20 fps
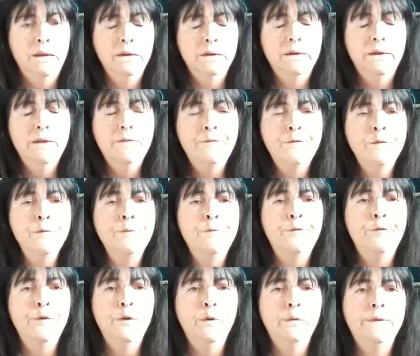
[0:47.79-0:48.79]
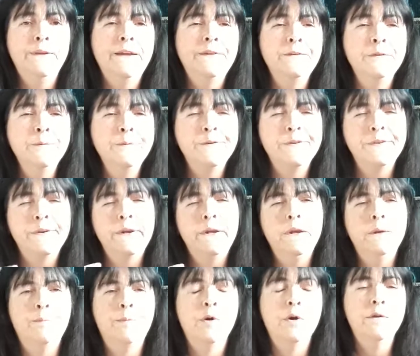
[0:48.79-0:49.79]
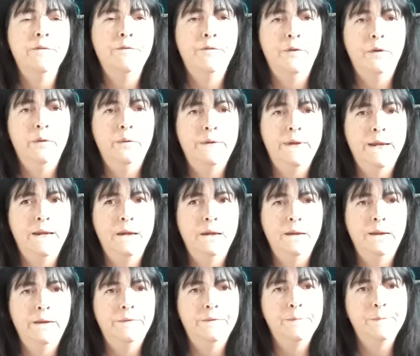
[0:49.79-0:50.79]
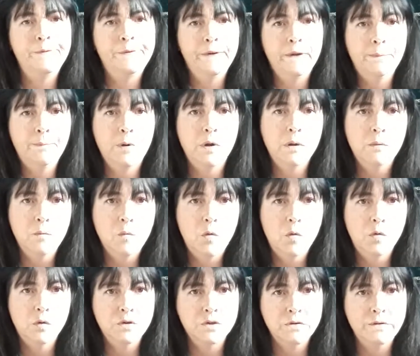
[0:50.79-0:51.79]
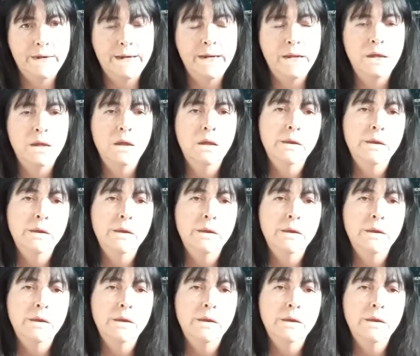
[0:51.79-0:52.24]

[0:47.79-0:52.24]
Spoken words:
Give them food. Let them see you putting food in. Let them see you putting water in.